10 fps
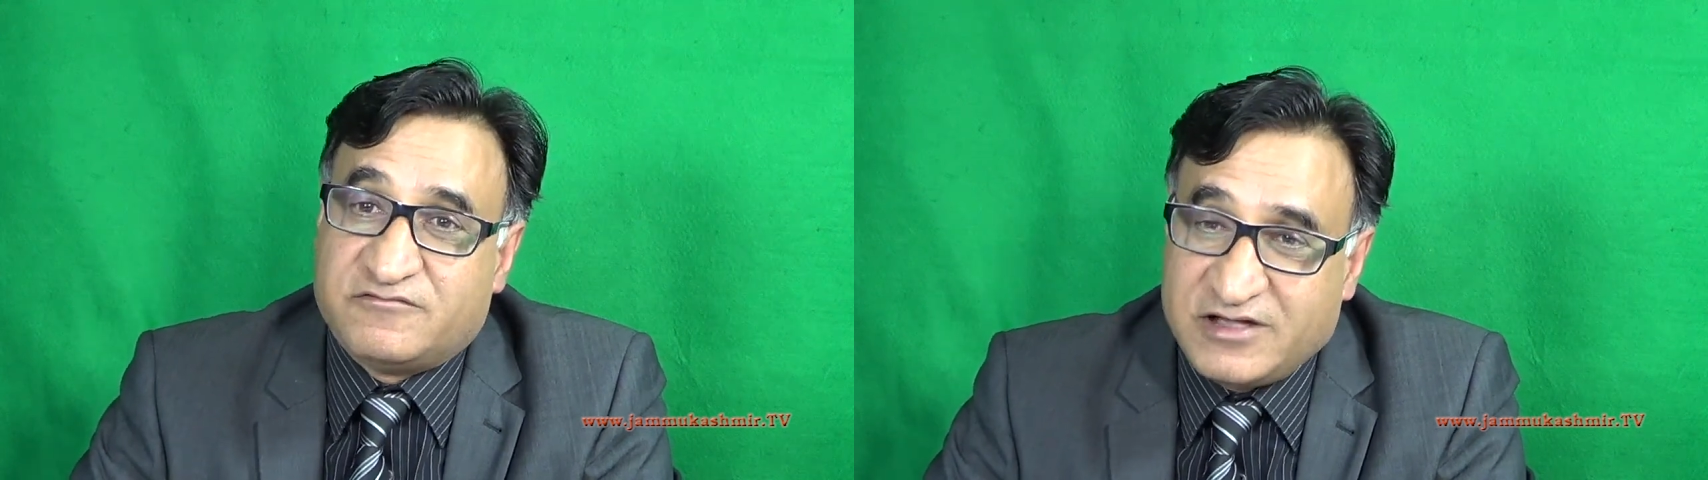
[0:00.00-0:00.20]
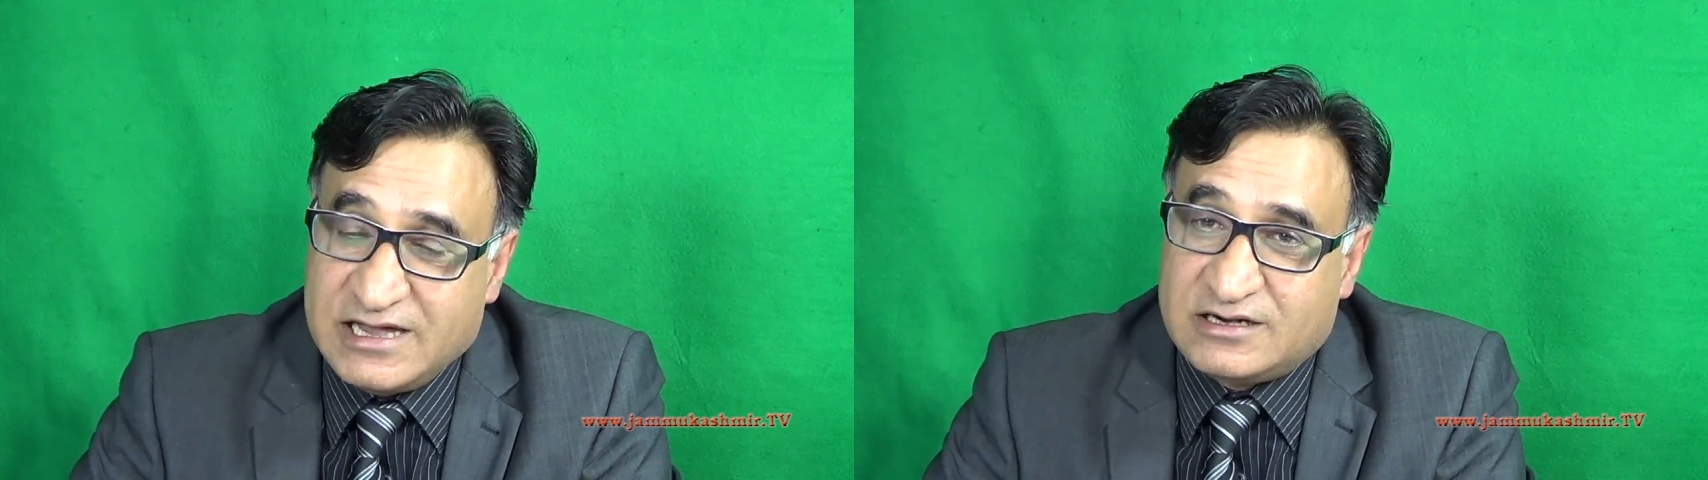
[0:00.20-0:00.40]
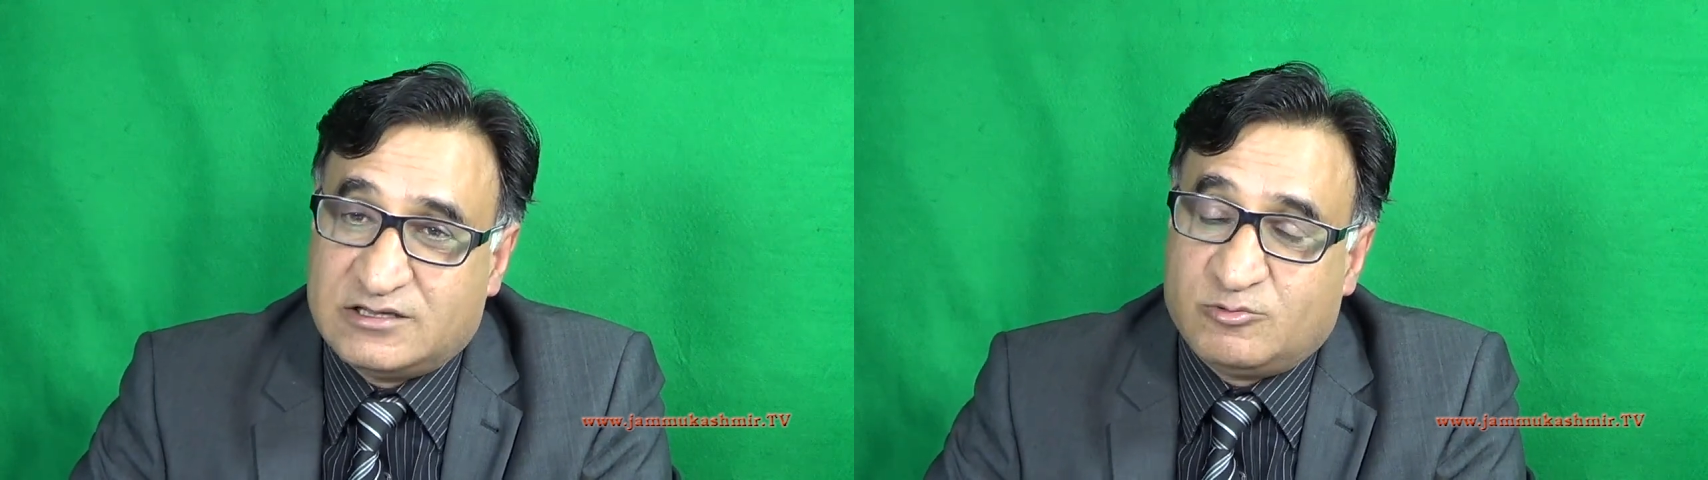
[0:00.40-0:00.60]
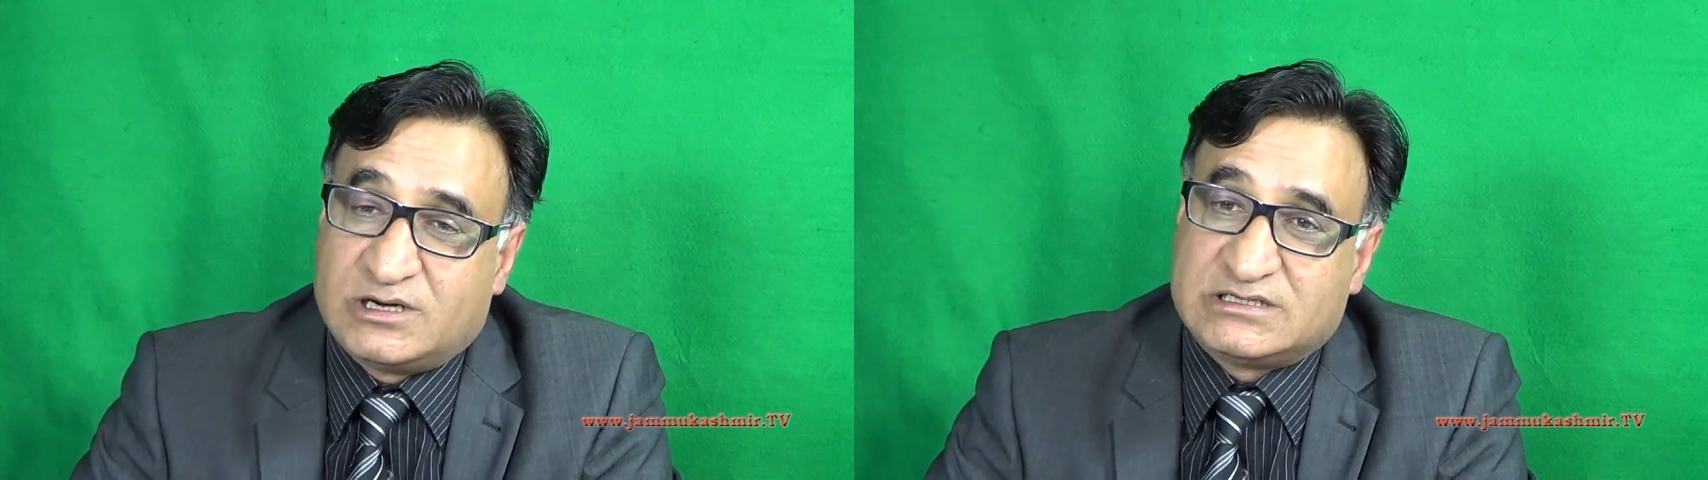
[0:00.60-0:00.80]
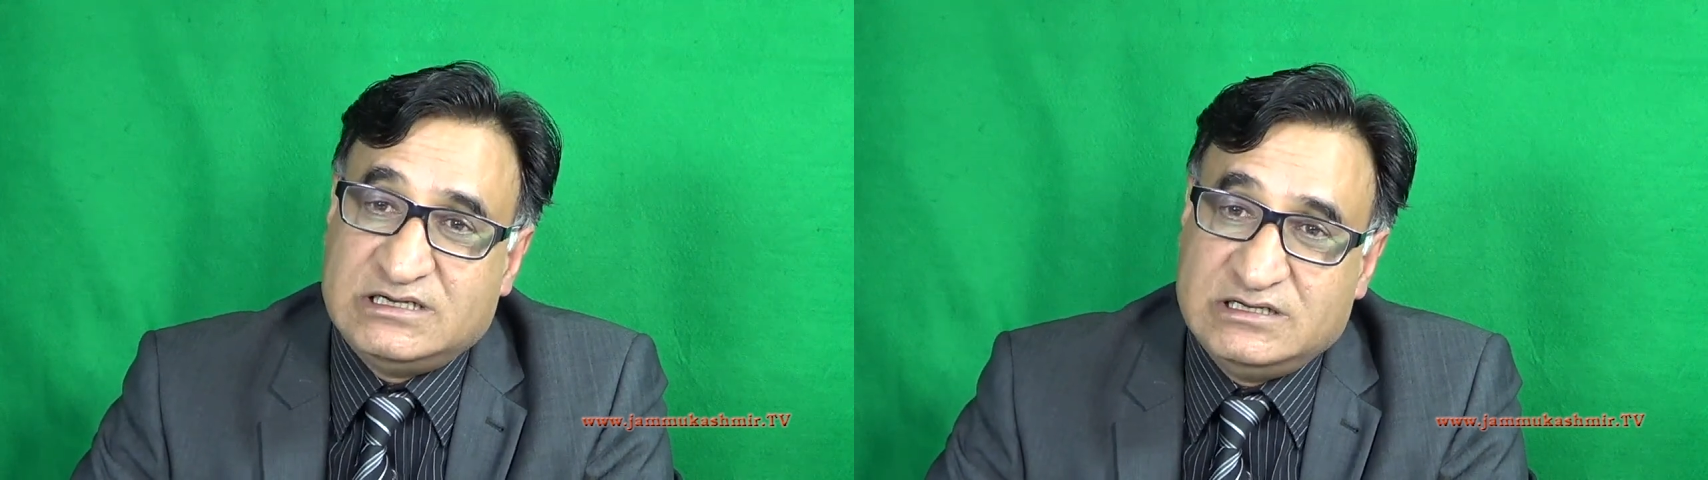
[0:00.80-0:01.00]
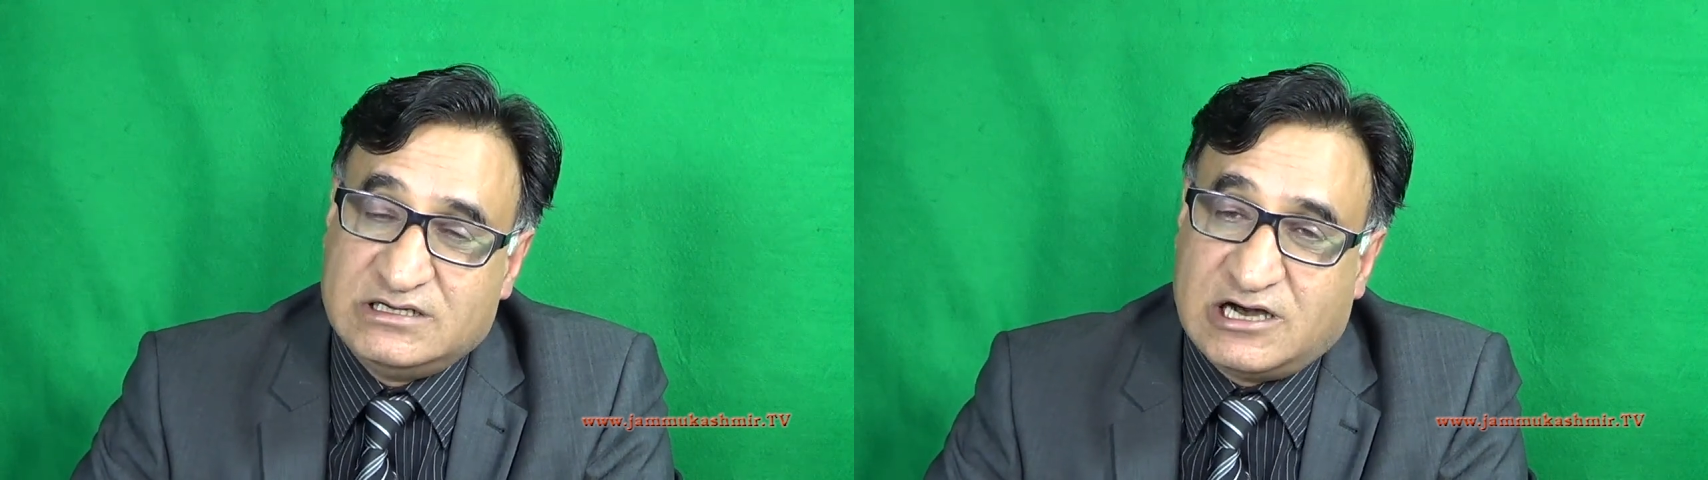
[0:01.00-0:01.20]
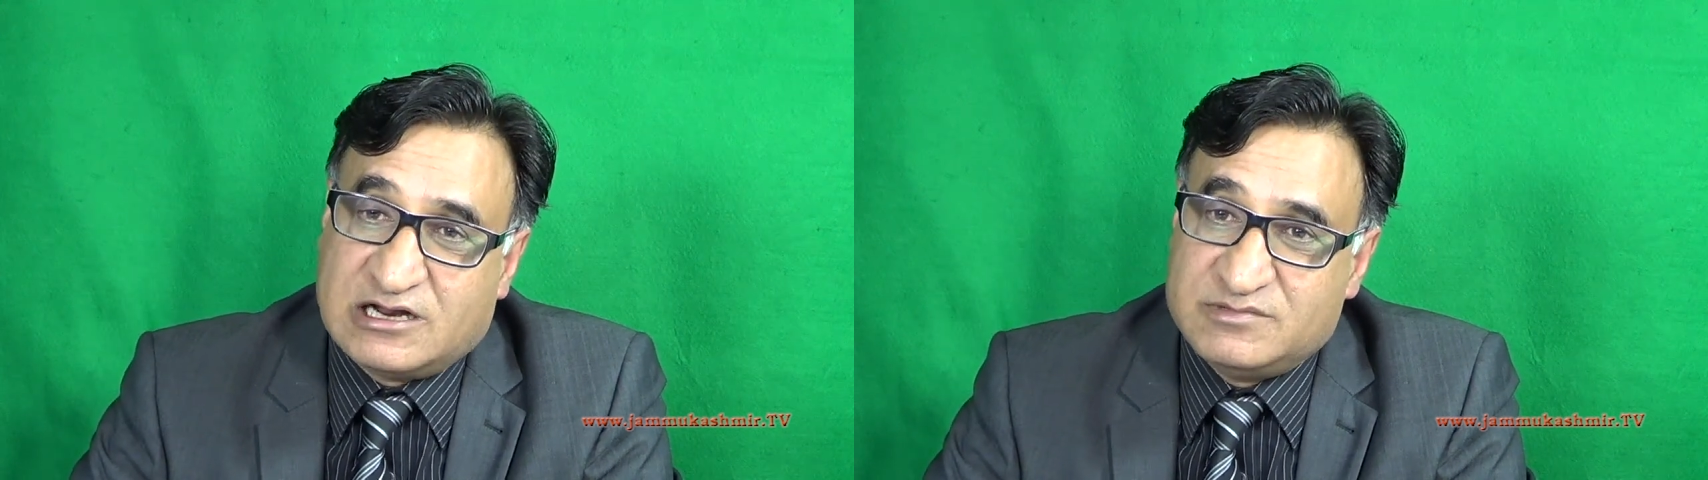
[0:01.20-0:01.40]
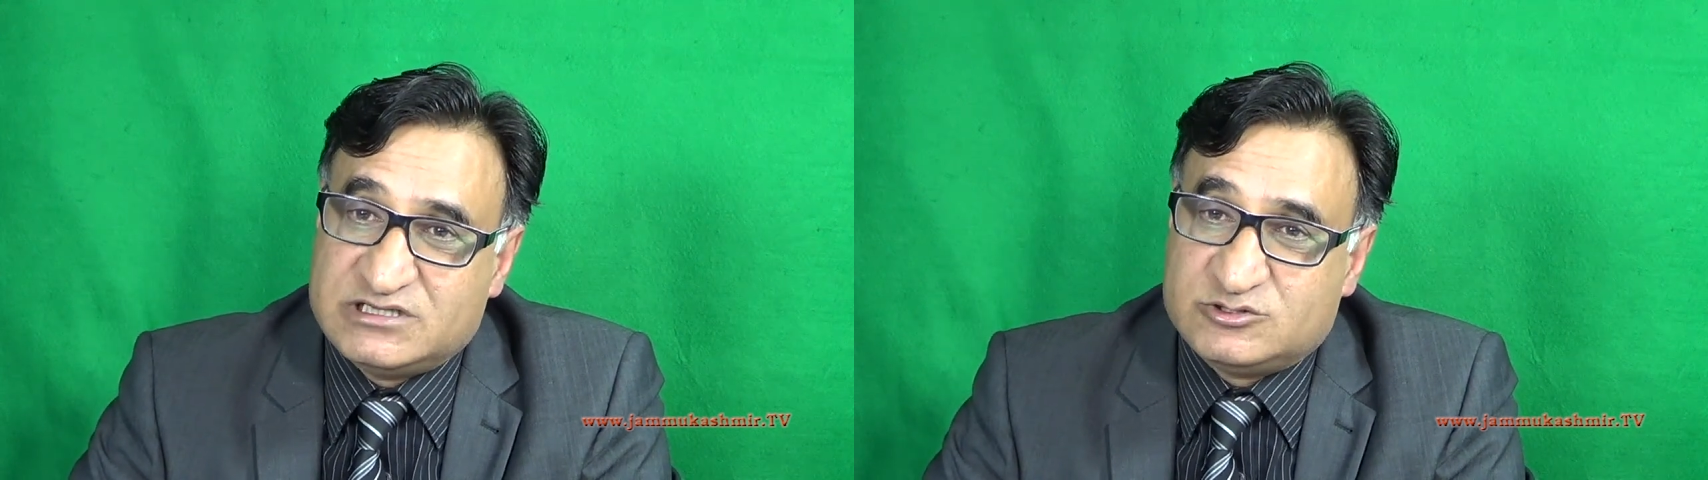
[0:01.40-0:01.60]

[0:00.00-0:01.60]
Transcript: what Indian Army is doing there,